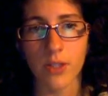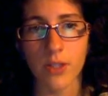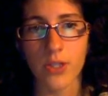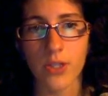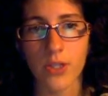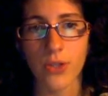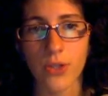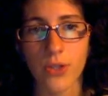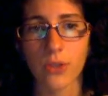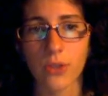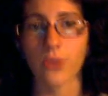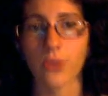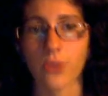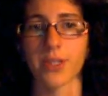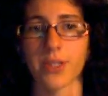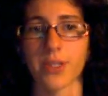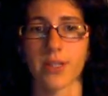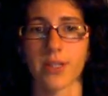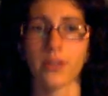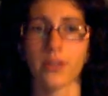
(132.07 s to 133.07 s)
Songgirl
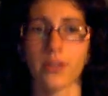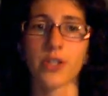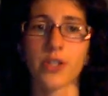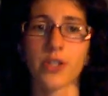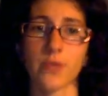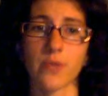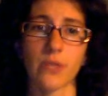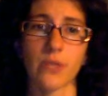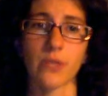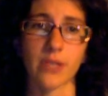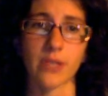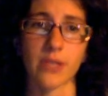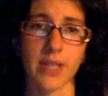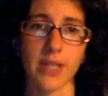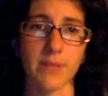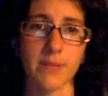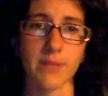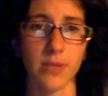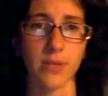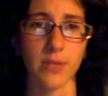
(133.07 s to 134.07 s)
says, Alicia, we do the
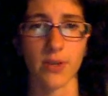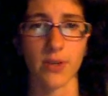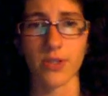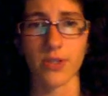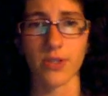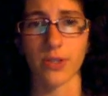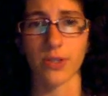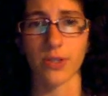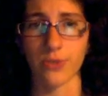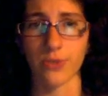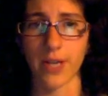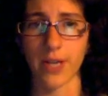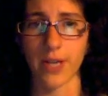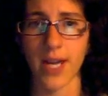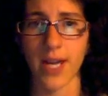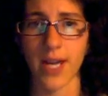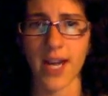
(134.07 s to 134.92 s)
same thing with our children.